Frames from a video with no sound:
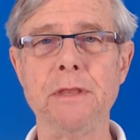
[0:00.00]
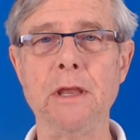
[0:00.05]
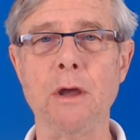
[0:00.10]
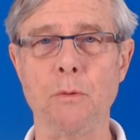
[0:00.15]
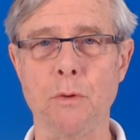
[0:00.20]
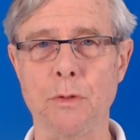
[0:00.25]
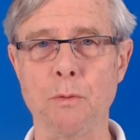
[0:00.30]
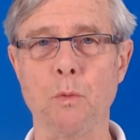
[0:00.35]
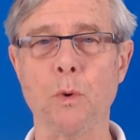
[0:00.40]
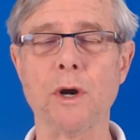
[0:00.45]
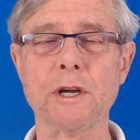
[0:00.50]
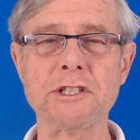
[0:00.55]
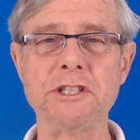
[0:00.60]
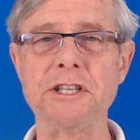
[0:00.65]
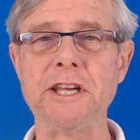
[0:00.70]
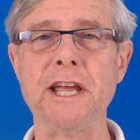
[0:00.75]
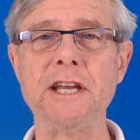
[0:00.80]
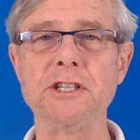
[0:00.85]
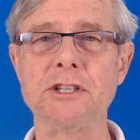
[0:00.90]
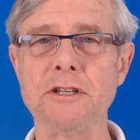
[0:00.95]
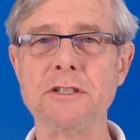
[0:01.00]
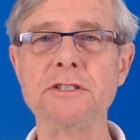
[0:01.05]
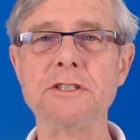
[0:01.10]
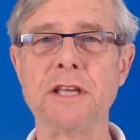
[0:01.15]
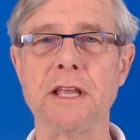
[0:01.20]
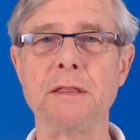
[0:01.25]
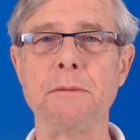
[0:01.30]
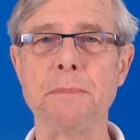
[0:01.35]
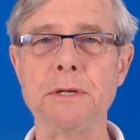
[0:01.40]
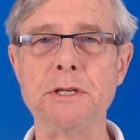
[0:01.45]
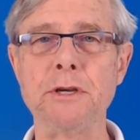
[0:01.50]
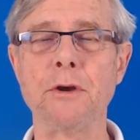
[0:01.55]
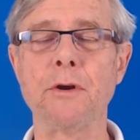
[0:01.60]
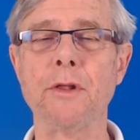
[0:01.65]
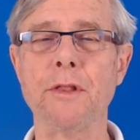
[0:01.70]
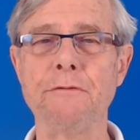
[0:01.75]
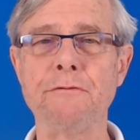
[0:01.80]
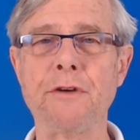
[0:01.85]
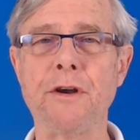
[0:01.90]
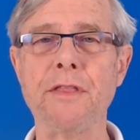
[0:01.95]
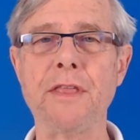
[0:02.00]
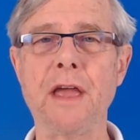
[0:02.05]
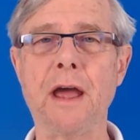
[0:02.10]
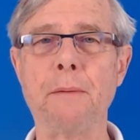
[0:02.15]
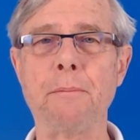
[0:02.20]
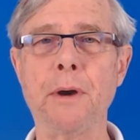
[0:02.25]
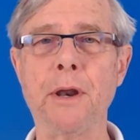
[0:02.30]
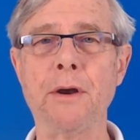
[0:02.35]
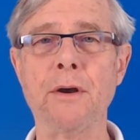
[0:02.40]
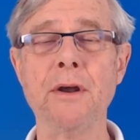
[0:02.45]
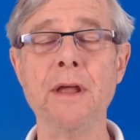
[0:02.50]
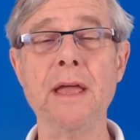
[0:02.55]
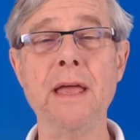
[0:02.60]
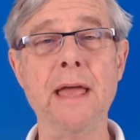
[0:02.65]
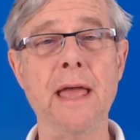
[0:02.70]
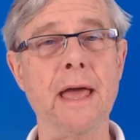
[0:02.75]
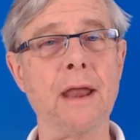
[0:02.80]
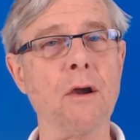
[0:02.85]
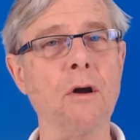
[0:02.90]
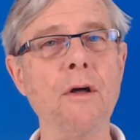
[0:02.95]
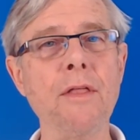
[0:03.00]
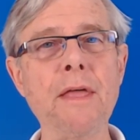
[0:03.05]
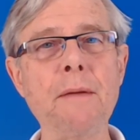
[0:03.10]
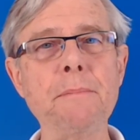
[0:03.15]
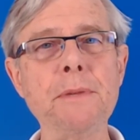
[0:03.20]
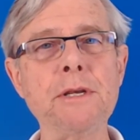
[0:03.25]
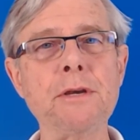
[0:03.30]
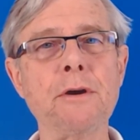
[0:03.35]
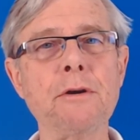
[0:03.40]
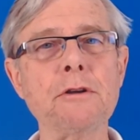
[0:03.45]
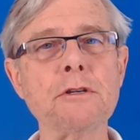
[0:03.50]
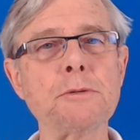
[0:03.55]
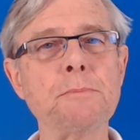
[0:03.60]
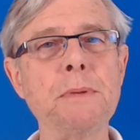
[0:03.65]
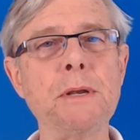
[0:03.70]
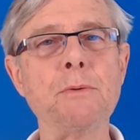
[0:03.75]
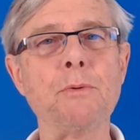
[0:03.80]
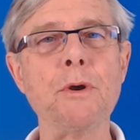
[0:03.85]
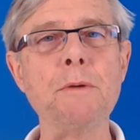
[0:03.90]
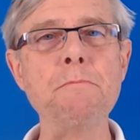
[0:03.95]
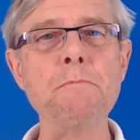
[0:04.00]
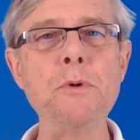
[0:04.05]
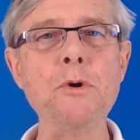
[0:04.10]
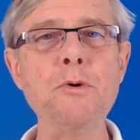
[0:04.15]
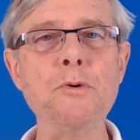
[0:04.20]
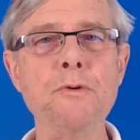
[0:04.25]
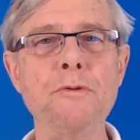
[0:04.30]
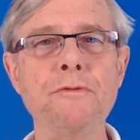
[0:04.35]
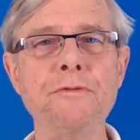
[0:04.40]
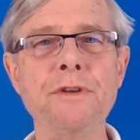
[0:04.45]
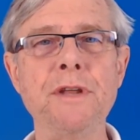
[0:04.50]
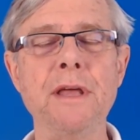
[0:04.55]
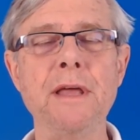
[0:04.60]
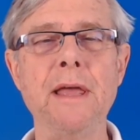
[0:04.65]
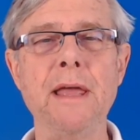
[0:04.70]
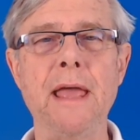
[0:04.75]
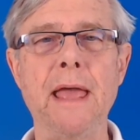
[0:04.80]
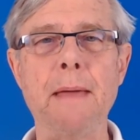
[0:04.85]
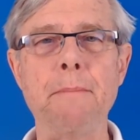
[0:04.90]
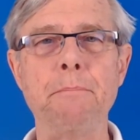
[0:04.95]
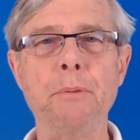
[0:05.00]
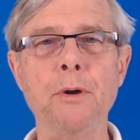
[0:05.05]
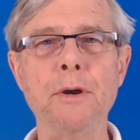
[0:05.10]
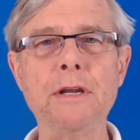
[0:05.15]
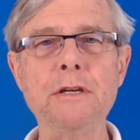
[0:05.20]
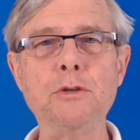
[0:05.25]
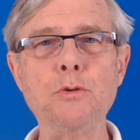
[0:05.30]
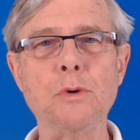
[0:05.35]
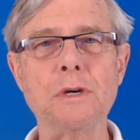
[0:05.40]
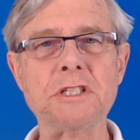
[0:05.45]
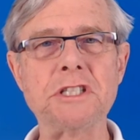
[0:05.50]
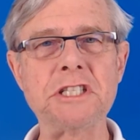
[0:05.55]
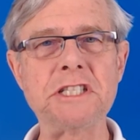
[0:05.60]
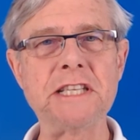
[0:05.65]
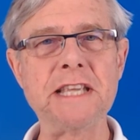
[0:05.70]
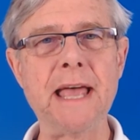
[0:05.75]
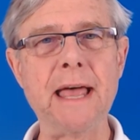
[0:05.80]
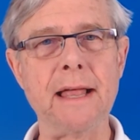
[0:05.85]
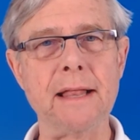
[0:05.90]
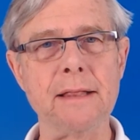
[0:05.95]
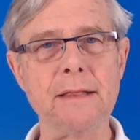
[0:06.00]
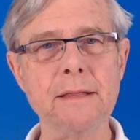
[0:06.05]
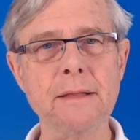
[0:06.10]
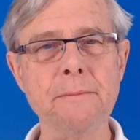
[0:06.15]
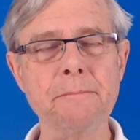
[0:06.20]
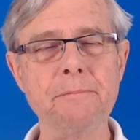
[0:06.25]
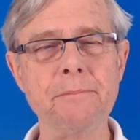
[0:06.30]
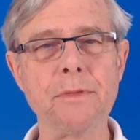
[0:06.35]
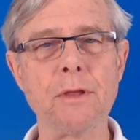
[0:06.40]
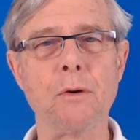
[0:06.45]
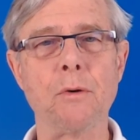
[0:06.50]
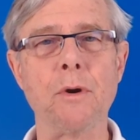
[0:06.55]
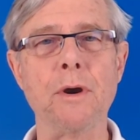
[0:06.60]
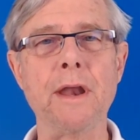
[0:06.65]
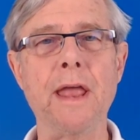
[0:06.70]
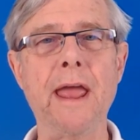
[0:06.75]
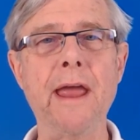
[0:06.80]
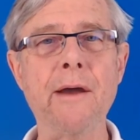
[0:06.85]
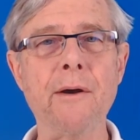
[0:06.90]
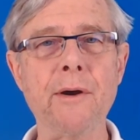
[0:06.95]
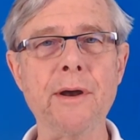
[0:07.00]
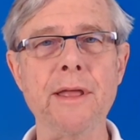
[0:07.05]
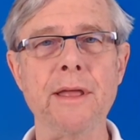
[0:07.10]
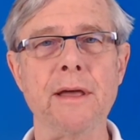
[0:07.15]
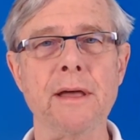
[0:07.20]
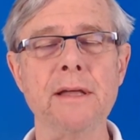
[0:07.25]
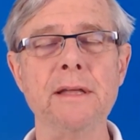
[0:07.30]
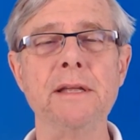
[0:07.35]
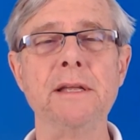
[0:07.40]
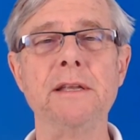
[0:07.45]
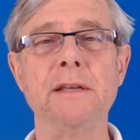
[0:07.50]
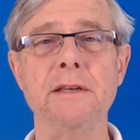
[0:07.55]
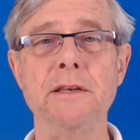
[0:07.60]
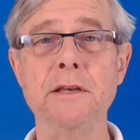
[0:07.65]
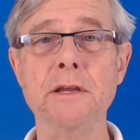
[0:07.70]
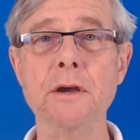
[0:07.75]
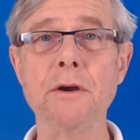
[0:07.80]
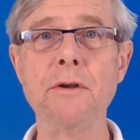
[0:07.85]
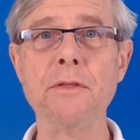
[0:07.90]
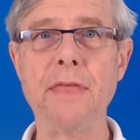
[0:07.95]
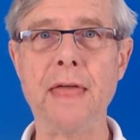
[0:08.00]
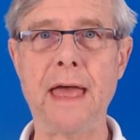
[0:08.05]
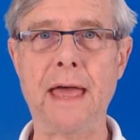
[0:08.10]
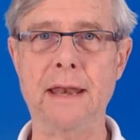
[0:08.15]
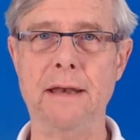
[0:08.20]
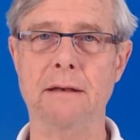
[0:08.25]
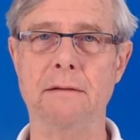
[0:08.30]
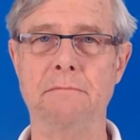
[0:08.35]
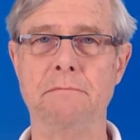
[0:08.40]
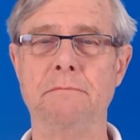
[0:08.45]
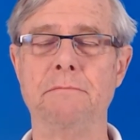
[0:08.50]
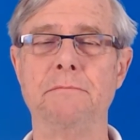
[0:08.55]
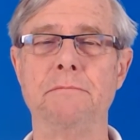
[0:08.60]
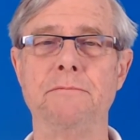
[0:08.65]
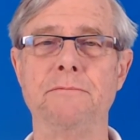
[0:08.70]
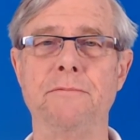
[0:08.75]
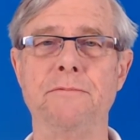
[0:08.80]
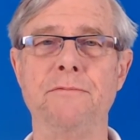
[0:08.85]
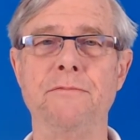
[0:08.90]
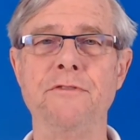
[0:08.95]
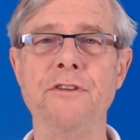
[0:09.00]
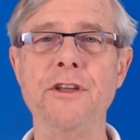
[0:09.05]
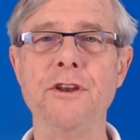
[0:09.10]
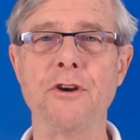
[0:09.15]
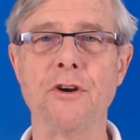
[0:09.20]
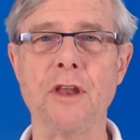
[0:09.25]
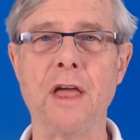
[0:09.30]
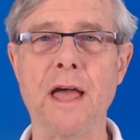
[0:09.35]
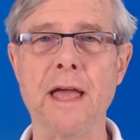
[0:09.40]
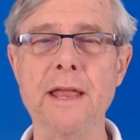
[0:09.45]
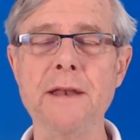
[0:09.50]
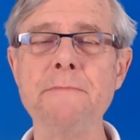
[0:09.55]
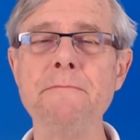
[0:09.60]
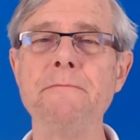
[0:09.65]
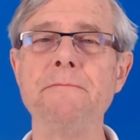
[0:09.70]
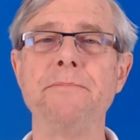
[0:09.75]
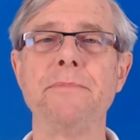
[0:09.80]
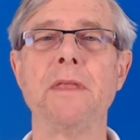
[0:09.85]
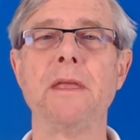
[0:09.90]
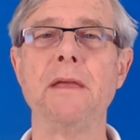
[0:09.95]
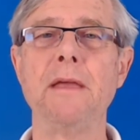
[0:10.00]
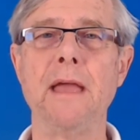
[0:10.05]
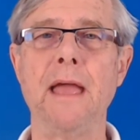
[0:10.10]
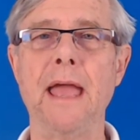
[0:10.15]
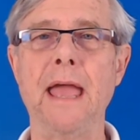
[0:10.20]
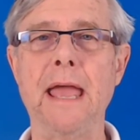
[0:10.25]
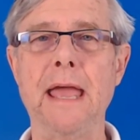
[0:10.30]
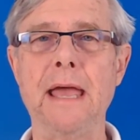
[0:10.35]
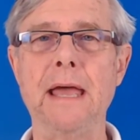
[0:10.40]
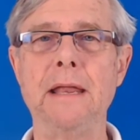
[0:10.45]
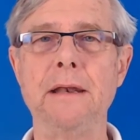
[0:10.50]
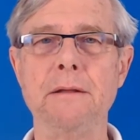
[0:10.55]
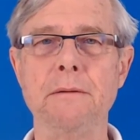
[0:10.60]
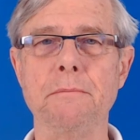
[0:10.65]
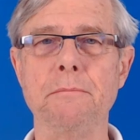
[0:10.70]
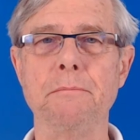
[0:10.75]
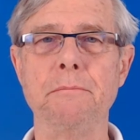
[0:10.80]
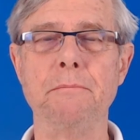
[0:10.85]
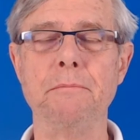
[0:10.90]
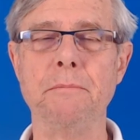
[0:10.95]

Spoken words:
with workstations and the material in front of the operator. And all that material has been removed and put into a cell or an area near that feeder line. And